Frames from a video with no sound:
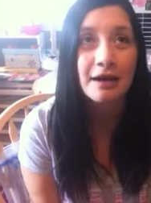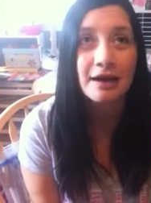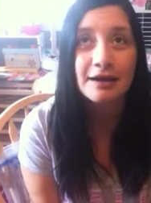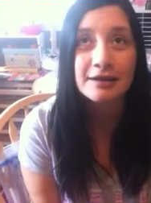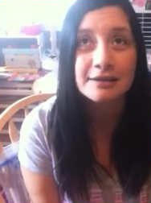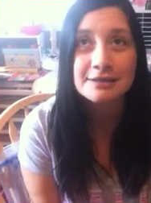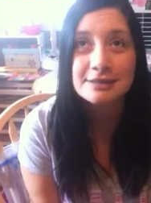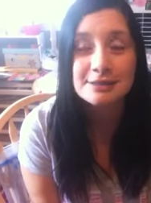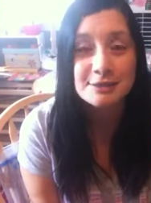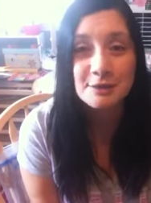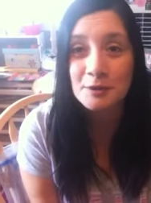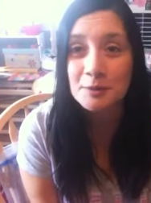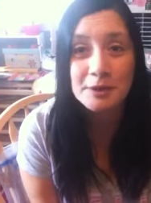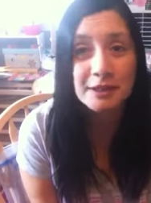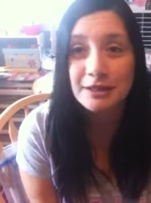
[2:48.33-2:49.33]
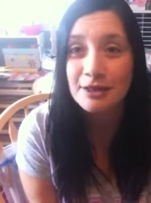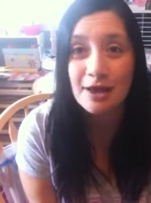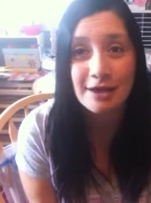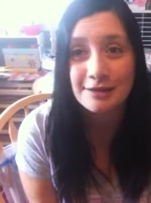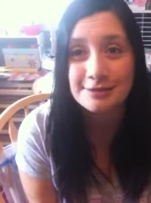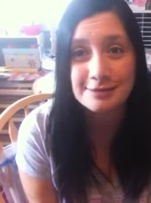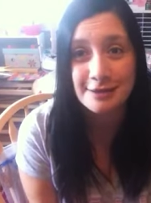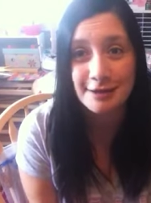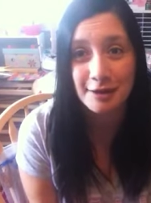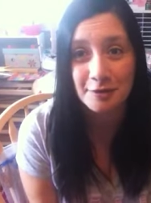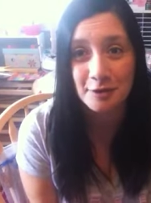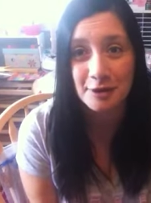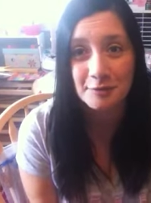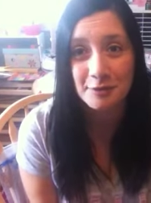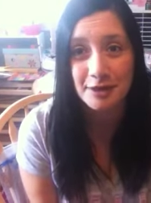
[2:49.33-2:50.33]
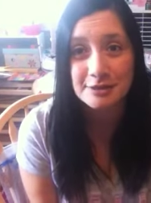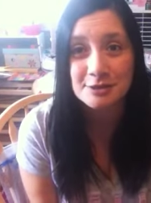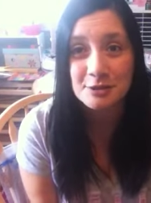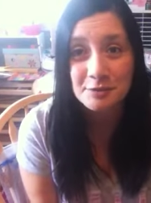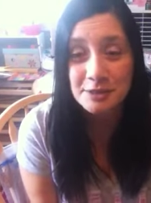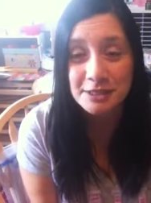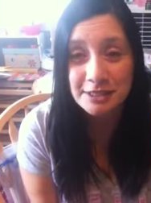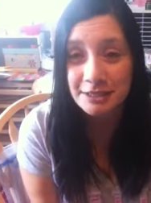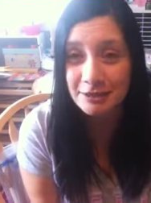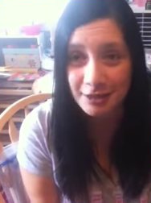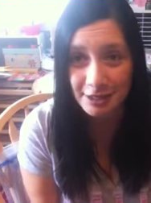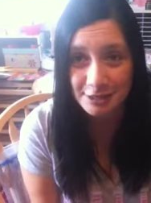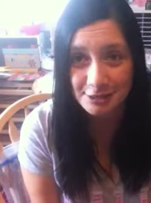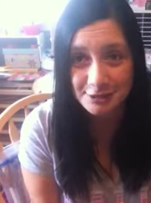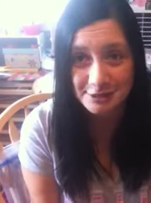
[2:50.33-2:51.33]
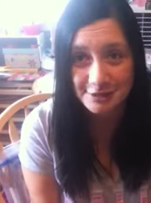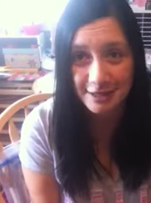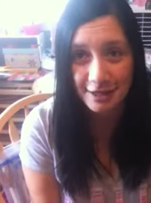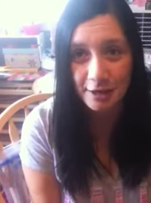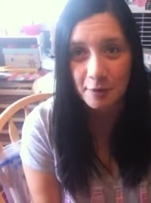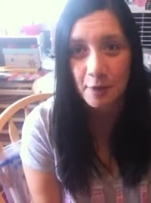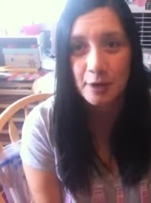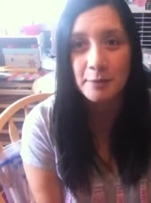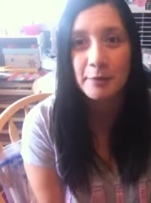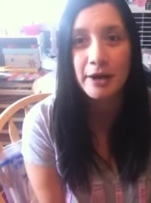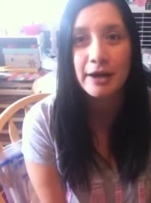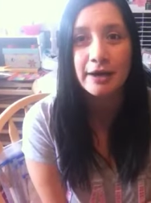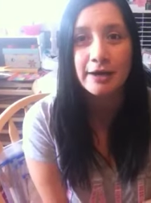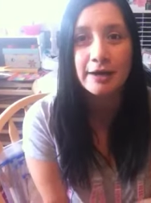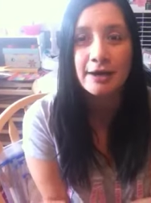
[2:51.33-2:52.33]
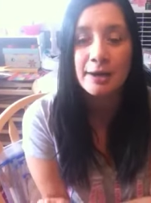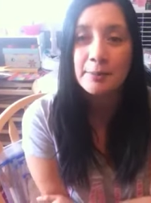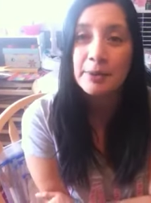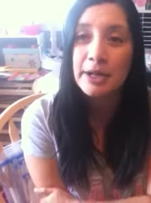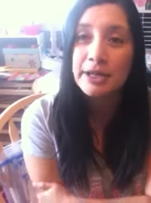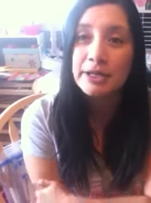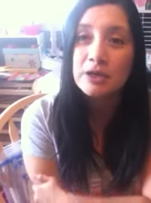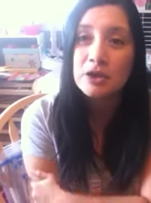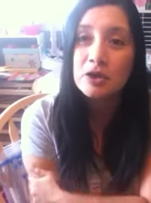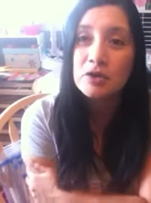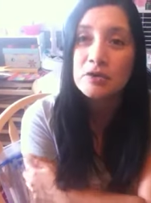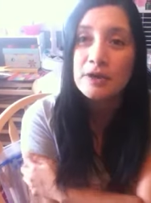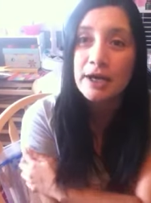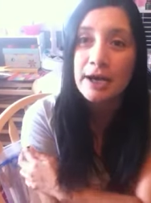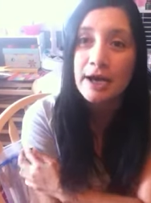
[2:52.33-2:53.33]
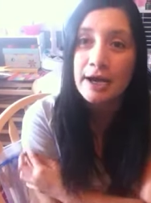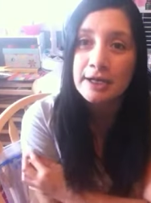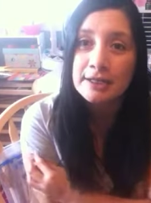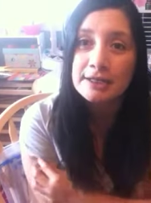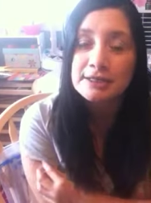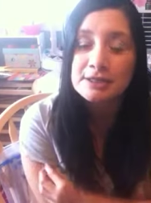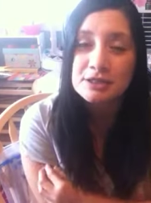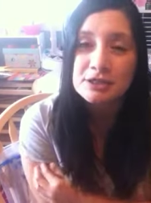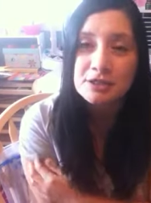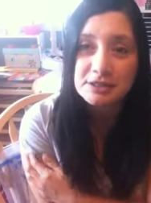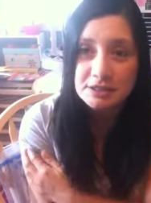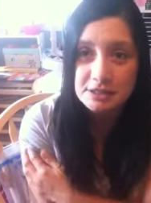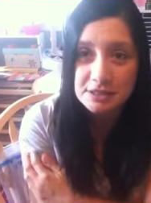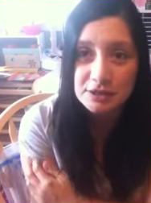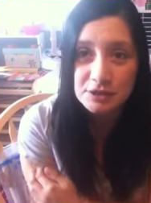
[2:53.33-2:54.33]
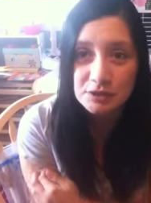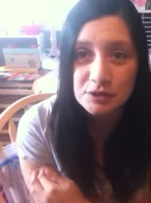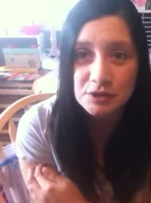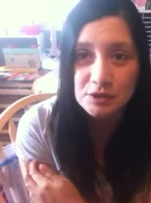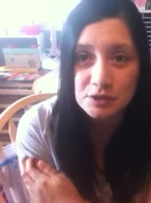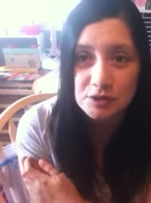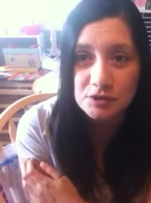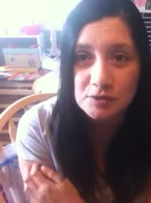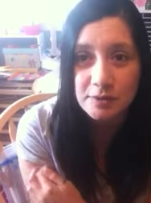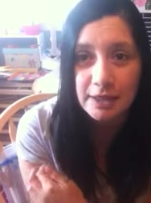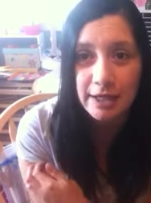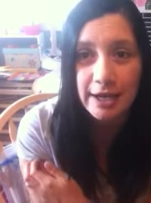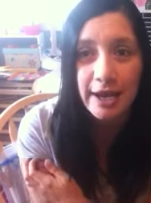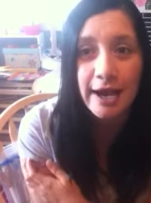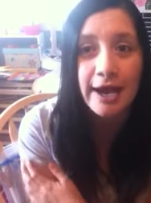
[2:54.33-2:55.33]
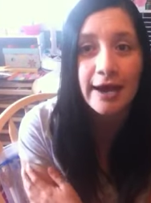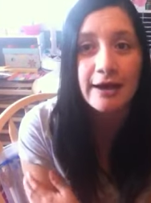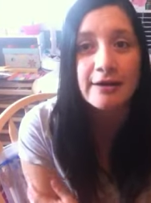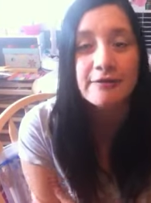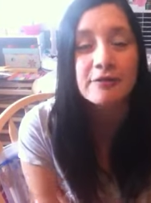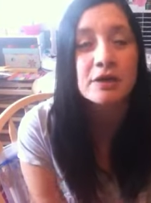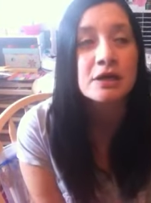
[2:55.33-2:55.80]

I see so many lines that I want to buy, so many collections that I want to buy, but I know that I need to continue to use what I have.